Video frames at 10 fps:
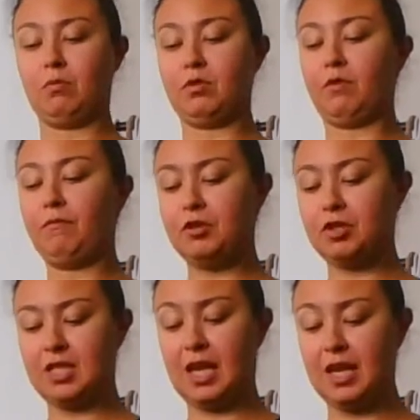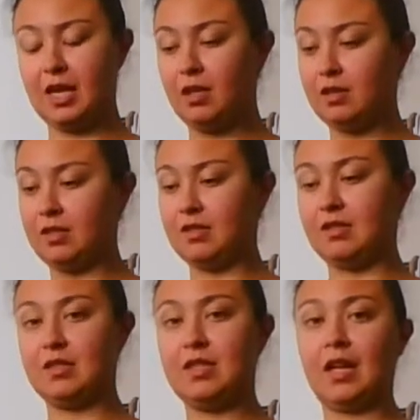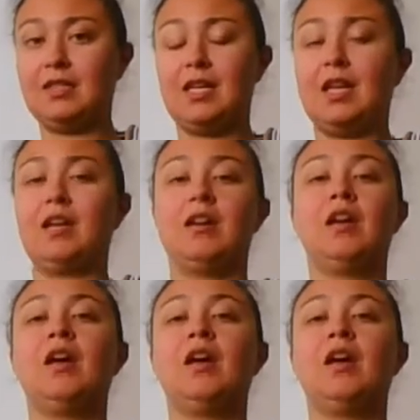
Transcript: was the first take. This is the second take.